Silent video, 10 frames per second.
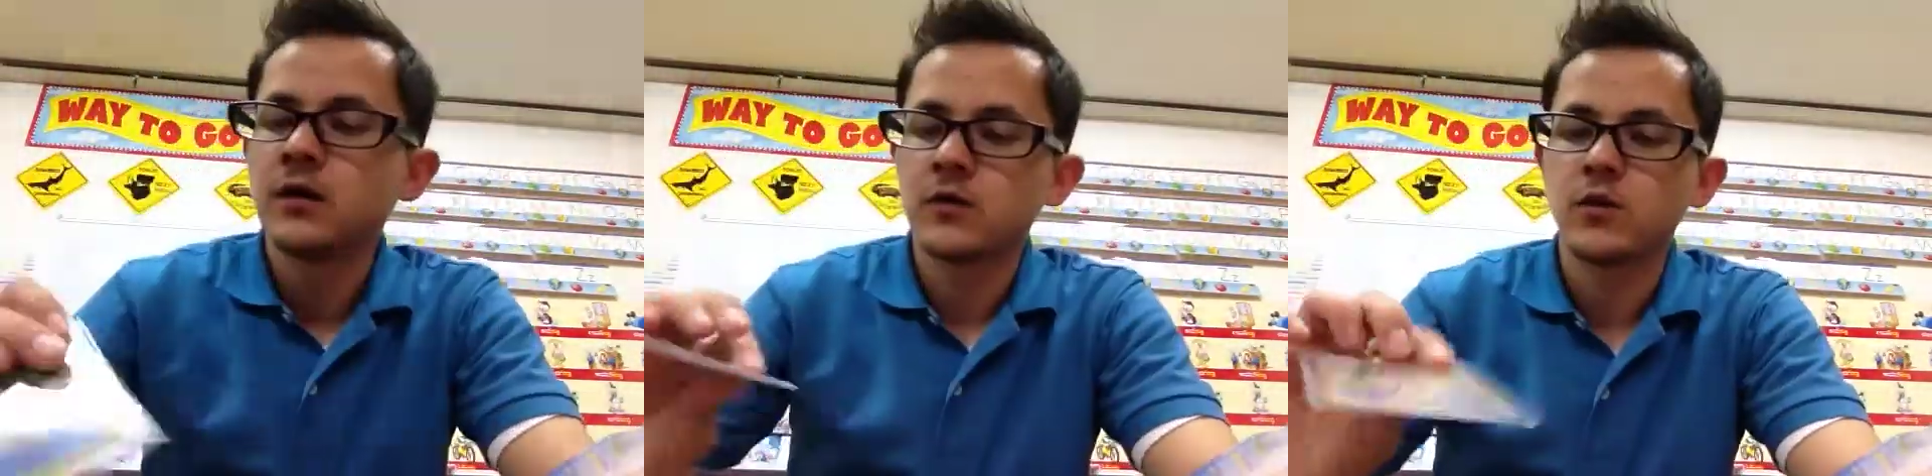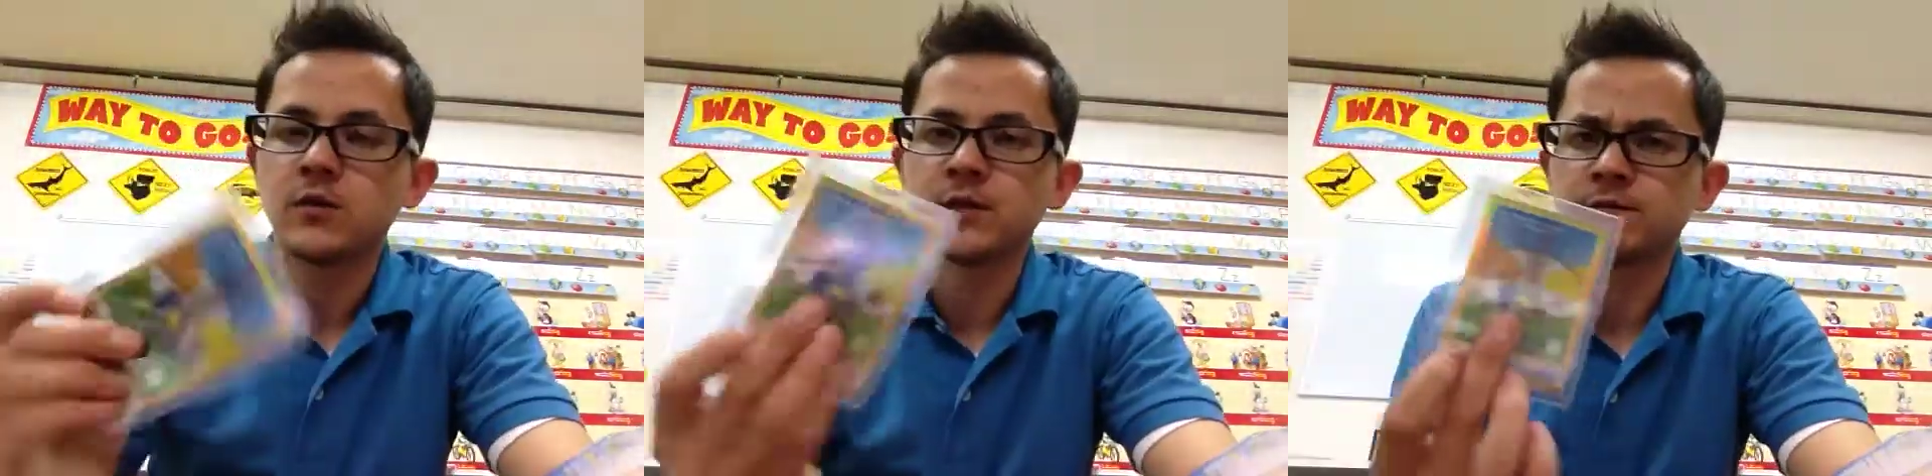
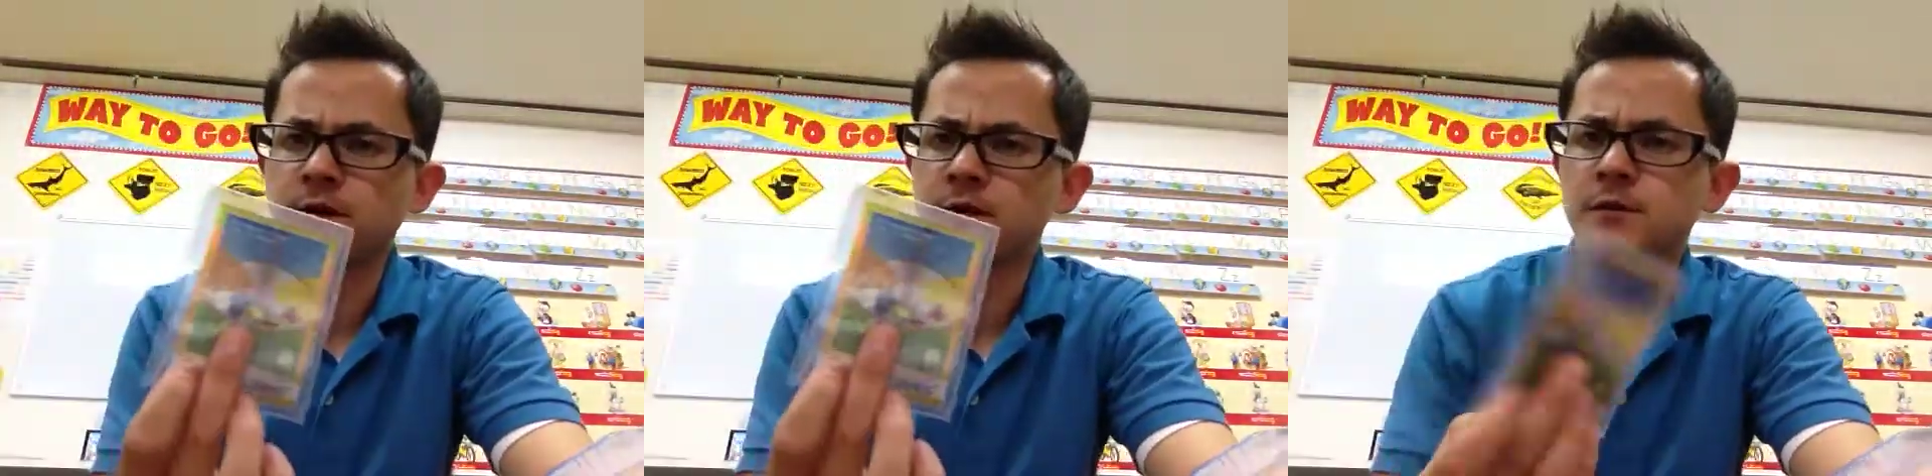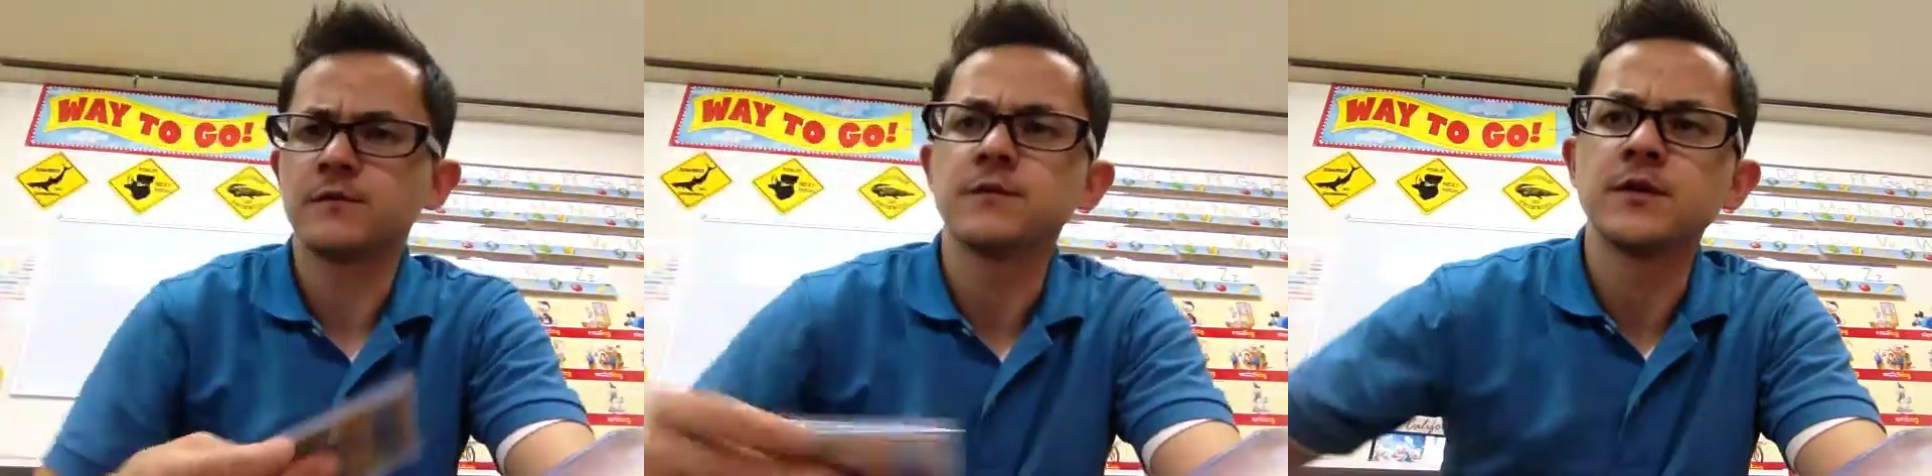Quite a bit of
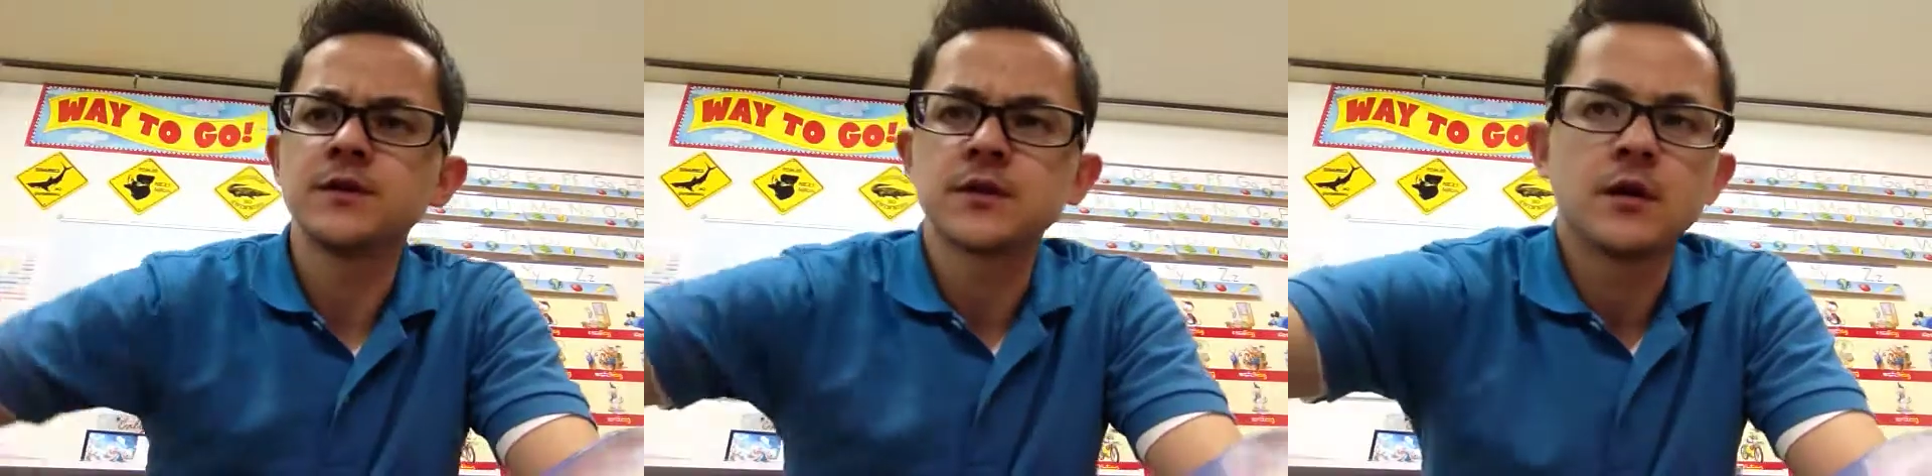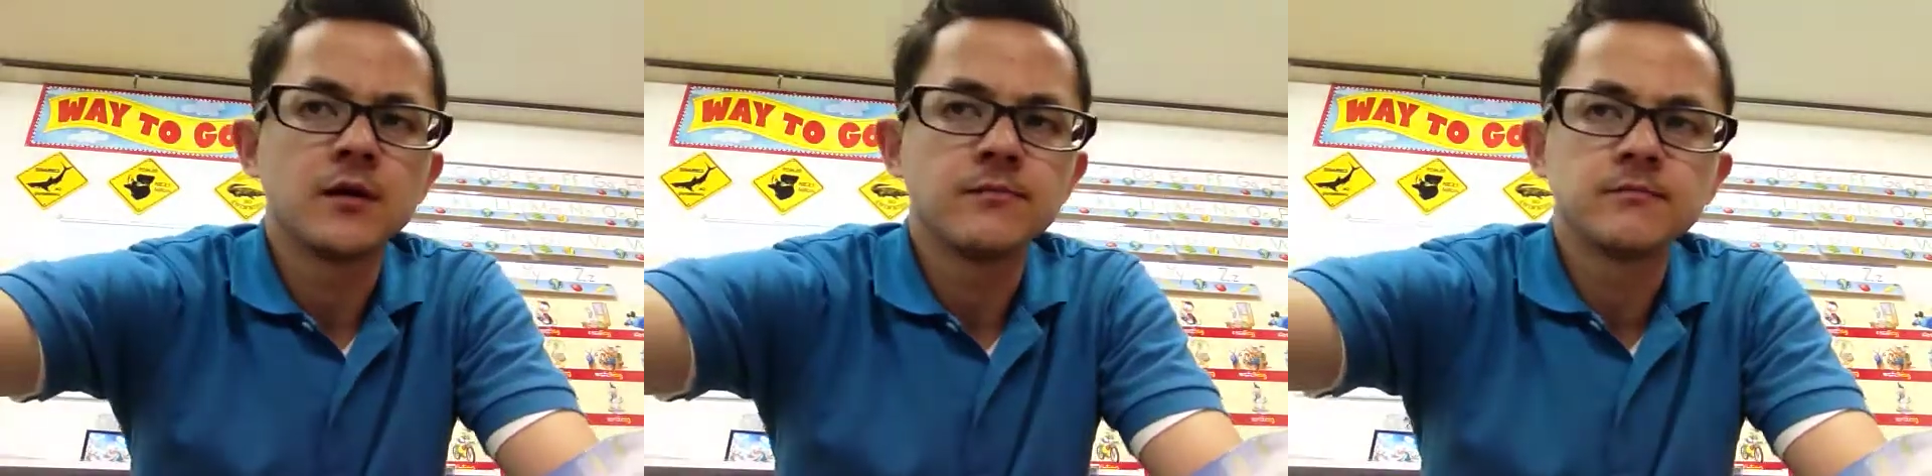following for these
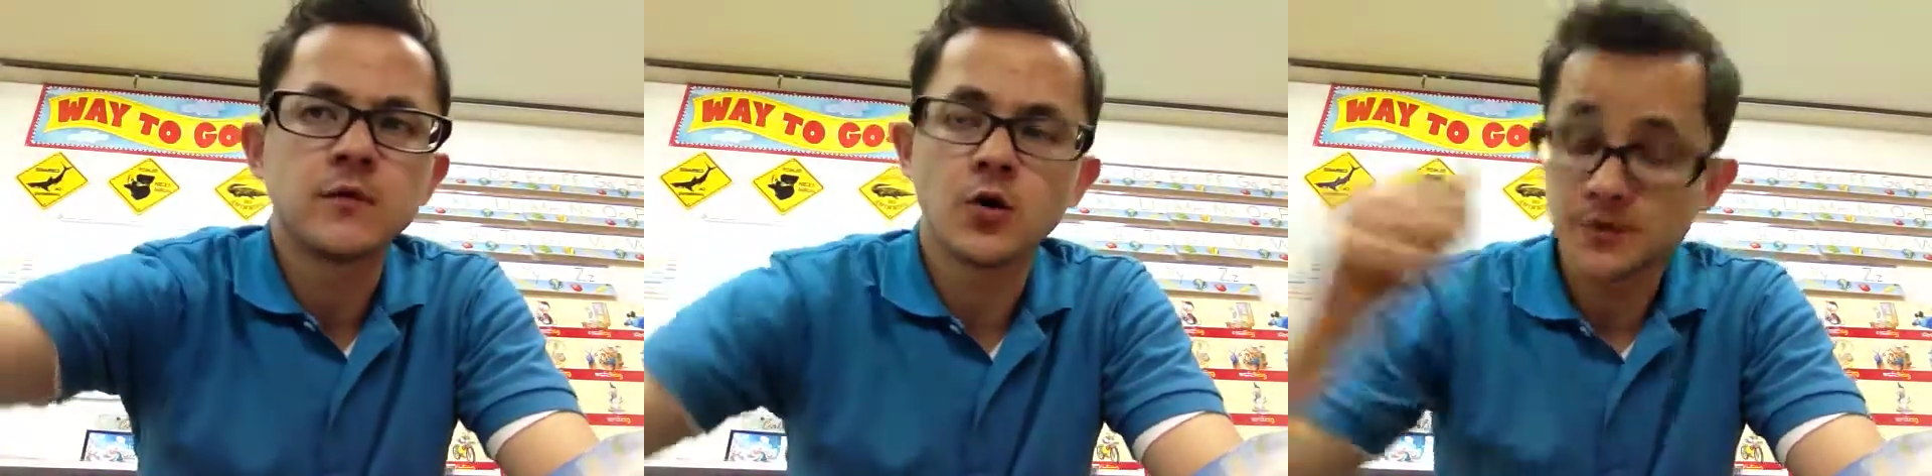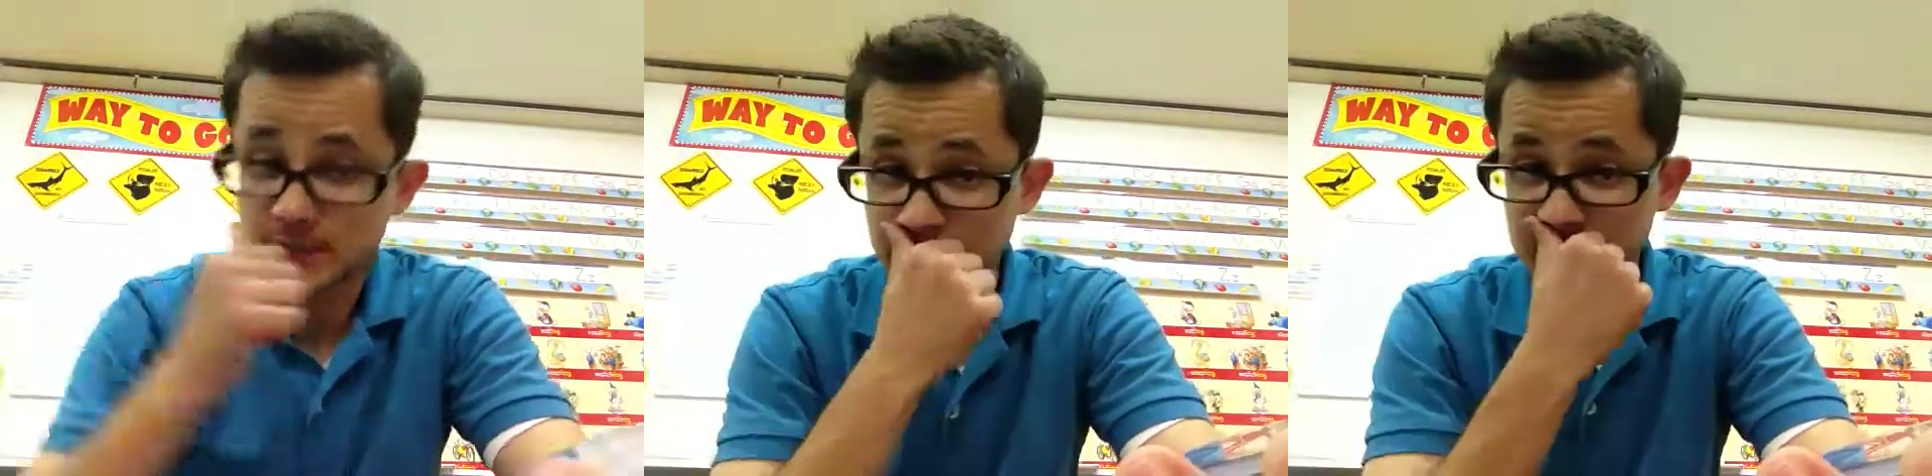
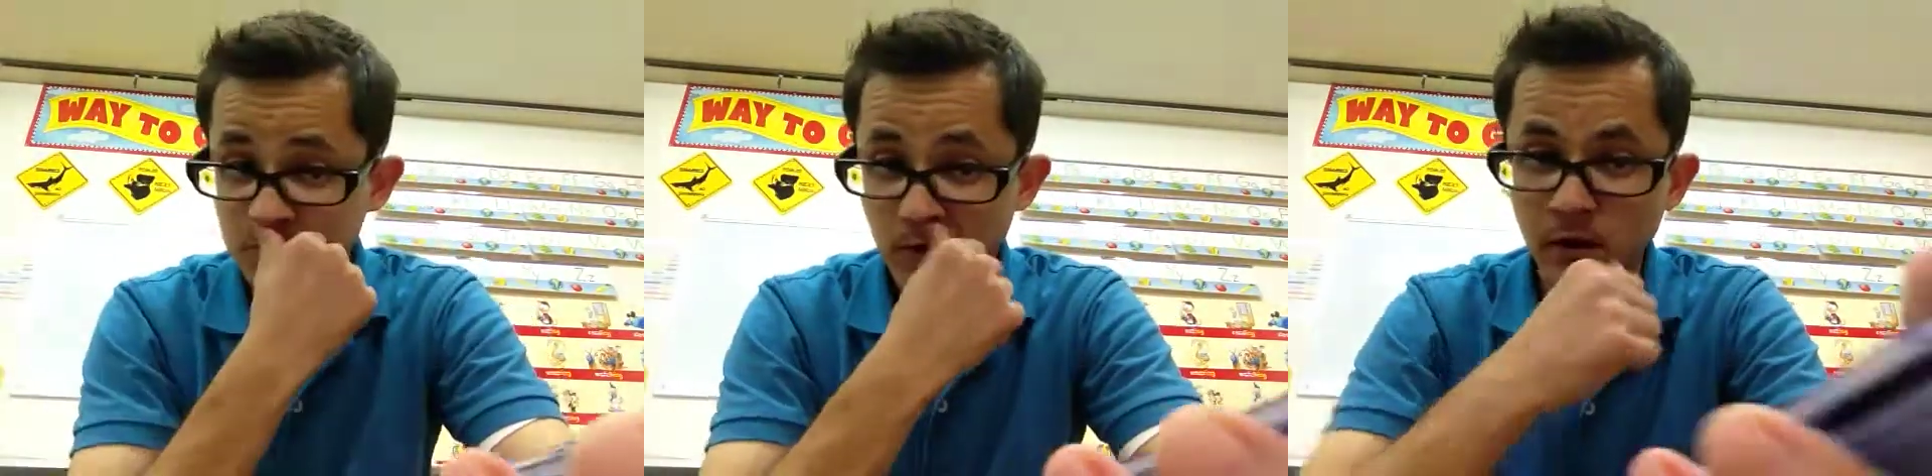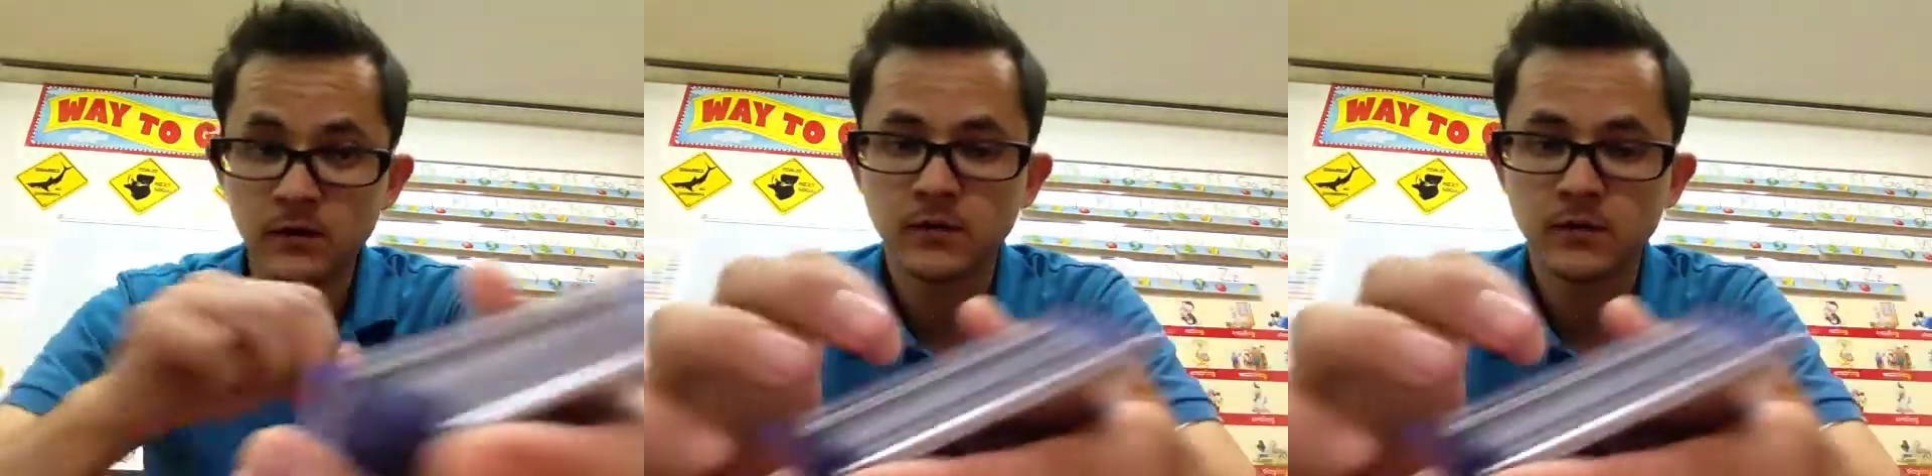host cities as well.